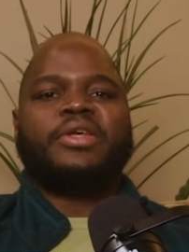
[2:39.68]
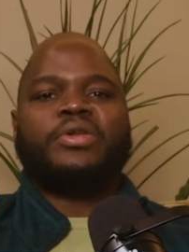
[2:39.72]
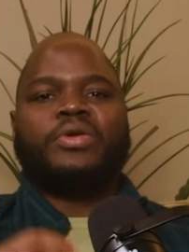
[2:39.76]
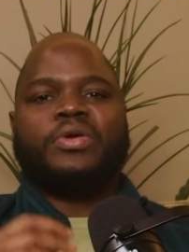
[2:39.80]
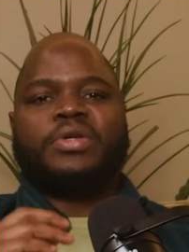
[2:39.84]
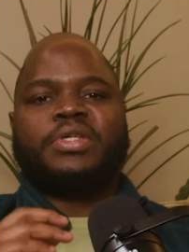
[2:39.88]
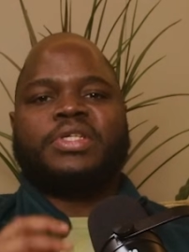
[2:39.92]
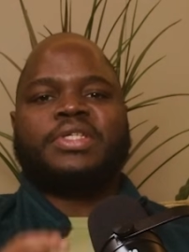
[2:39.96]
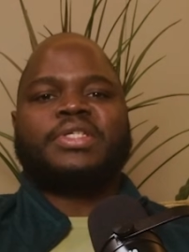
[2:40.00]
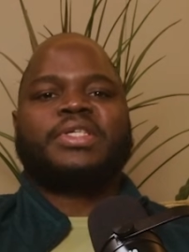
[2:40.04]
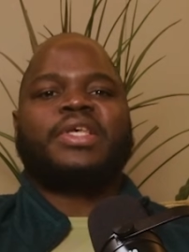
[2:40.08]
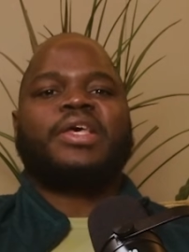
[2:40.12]

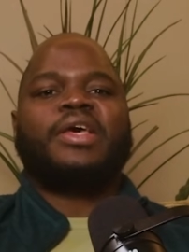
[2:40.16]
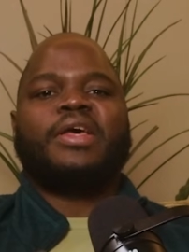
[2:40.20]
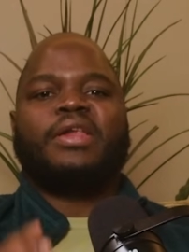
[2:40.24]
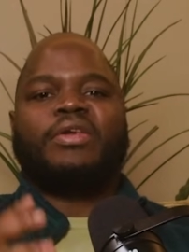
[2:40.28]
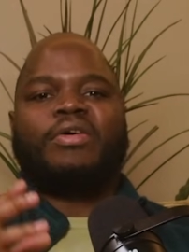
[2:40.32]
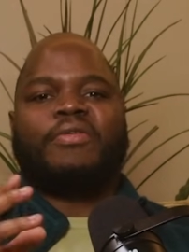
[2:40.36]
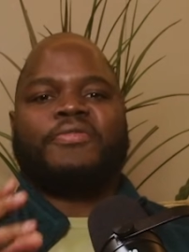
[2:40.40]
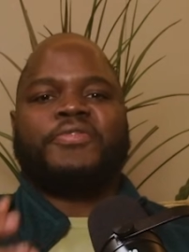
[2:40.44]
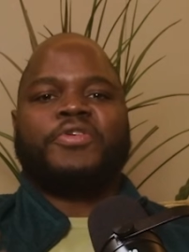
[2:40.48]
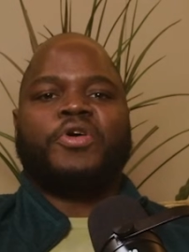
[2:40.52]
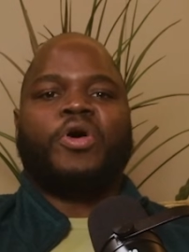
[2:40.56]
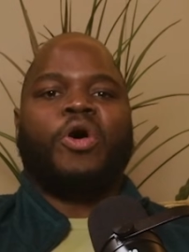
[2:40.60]
on the scale
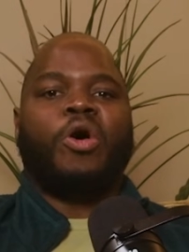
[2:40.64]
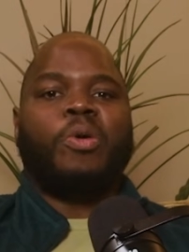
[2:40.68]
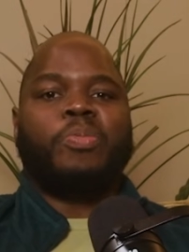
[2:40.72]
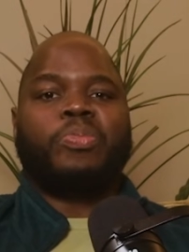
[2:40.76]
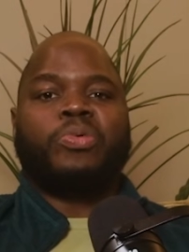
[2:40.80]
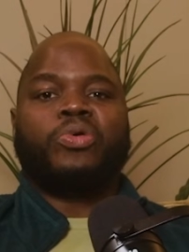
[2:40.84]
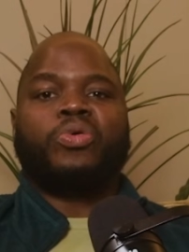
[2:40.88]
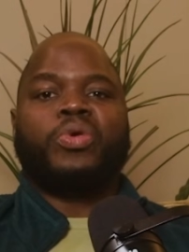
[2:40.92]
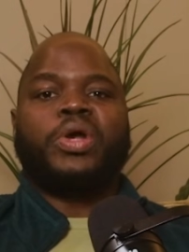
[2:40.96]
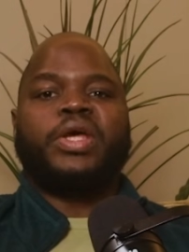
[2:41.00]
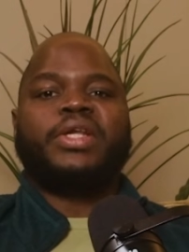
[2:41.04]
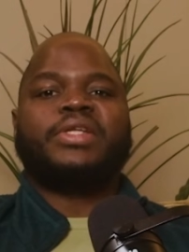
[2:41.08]
of your
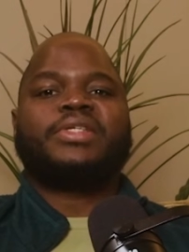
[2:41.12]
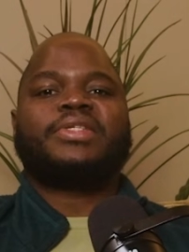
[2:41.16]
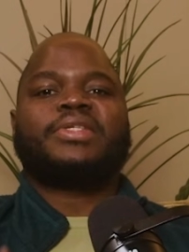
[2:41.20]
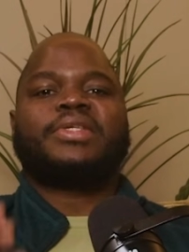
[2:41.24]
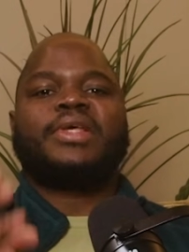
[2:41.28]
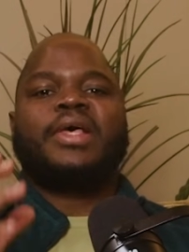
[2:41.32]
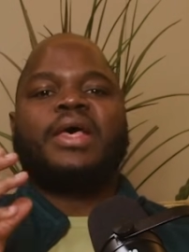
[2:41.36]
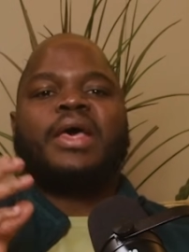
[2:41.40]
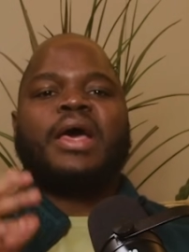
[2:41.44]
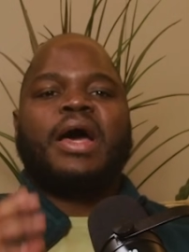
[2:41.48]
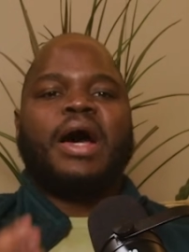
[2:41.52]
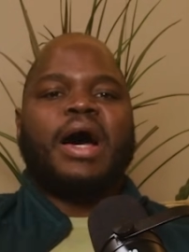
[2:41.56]
upgrades
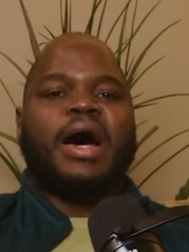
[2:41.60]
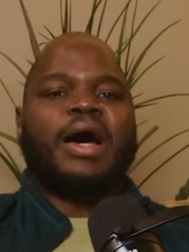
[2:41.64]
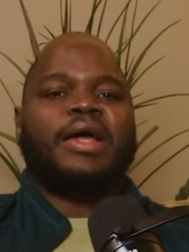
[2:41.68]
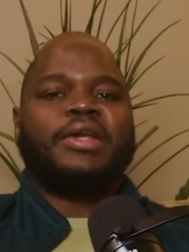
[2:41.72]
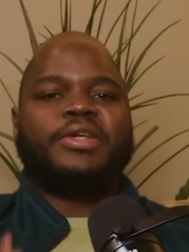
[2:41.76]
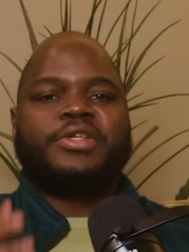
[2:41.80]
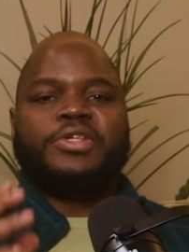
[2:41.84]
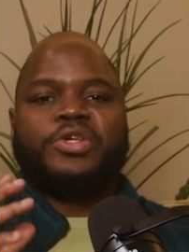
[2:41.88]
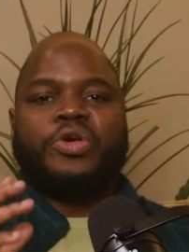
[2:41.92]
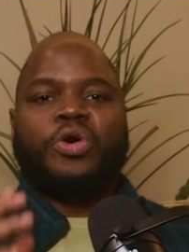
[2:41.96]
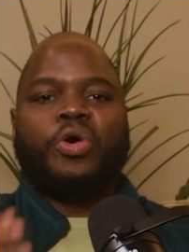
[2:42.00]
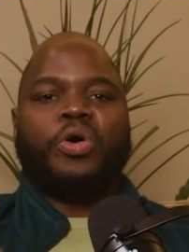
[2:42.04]

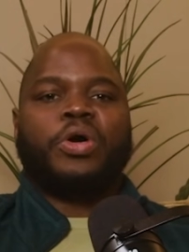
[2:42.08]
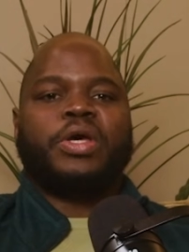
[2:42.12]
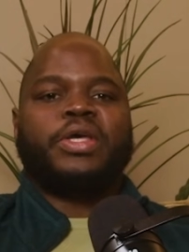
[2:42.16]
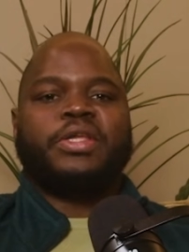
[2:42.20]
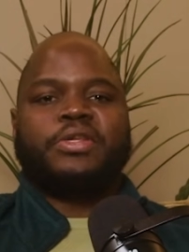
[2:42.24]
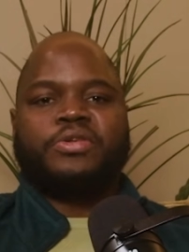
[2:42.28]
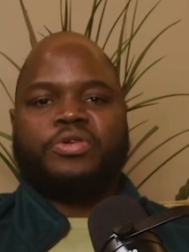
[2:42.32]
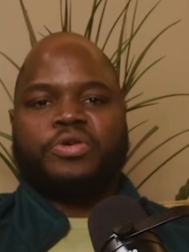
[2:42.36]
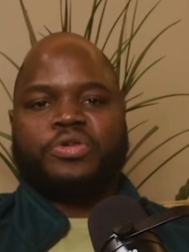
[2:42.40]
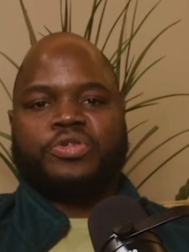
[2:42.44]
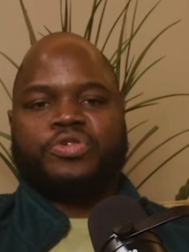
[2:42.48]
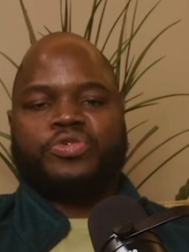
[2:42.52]
and your
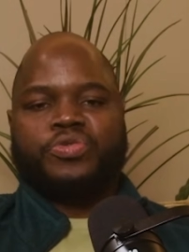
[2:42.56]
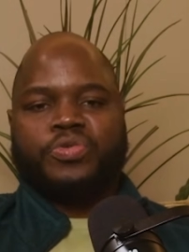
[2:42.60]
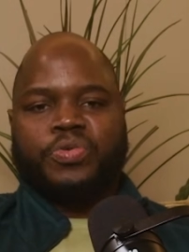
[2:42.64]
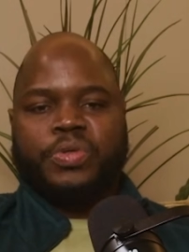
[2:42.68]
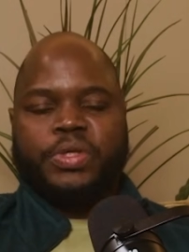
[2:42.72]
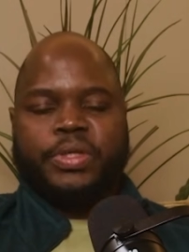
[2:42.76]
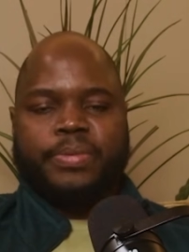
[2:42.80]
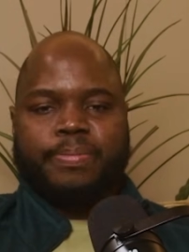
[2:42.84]
industry.